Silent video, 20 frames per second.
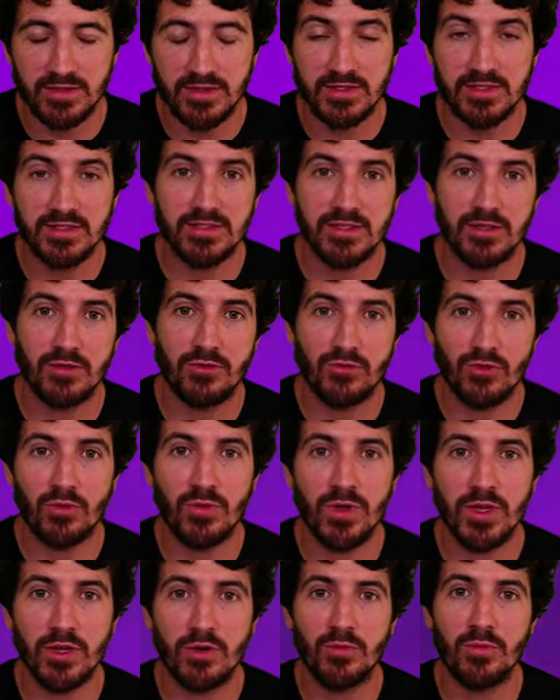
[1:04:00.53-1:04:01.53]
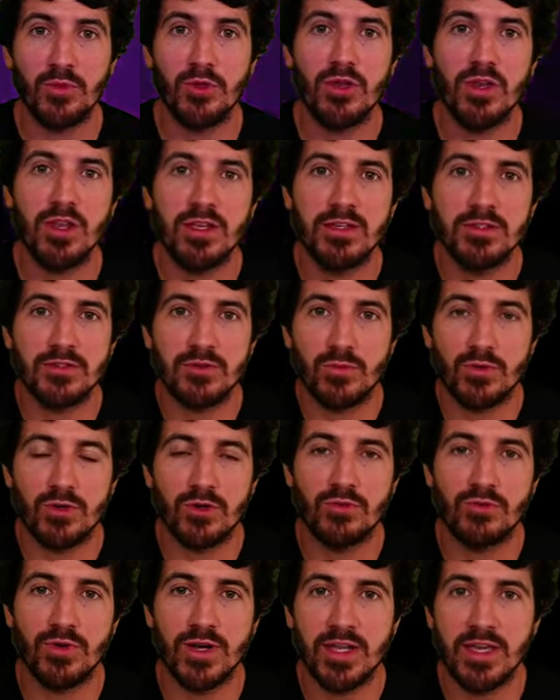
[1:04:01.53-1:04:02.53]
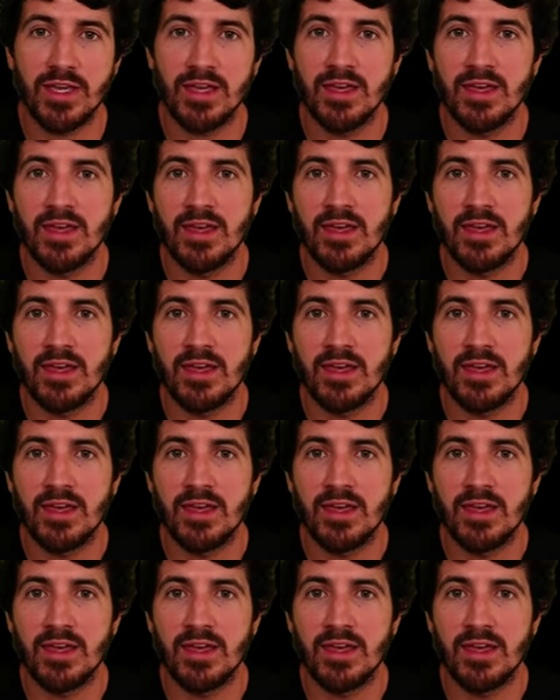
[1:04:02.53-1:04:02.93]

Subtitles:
This is a growing community, so we're already